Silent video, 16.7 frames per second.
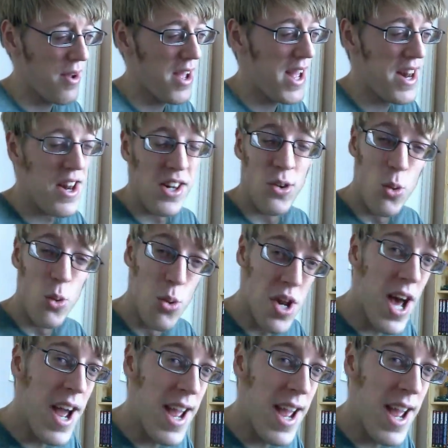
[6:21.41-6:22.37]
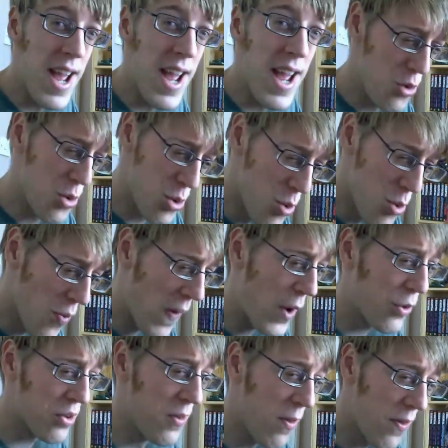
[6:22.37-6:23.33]
in
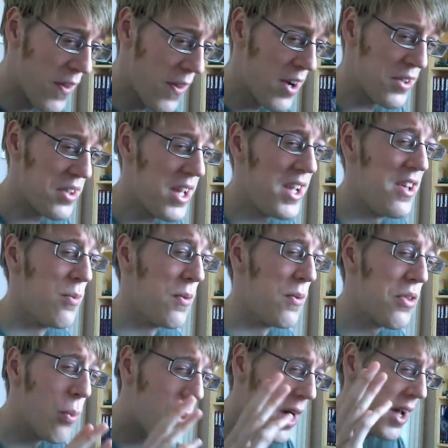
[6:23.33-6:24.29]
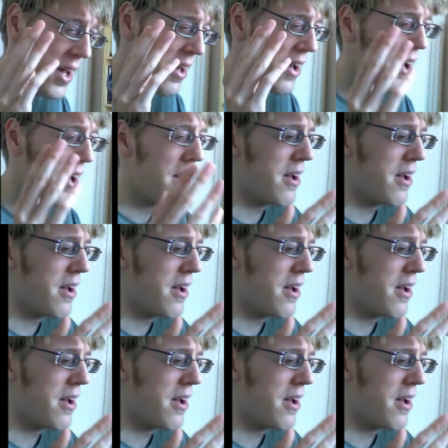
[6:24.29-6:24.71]
2013, the way